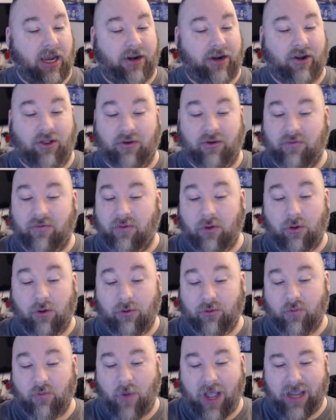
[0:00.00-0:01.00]
A colorful
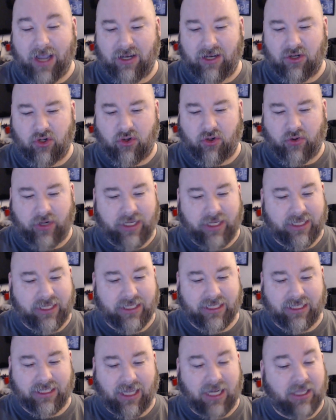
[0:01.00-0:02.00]
old wagon
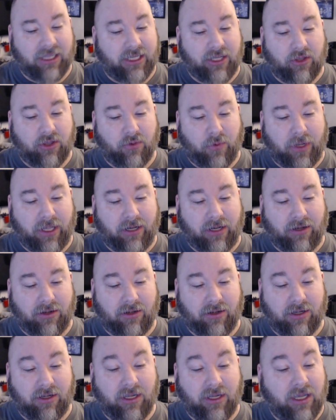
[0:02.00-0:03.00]
creaks slightly in the
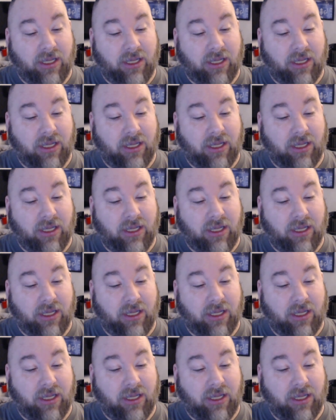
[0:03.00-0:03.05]
wind.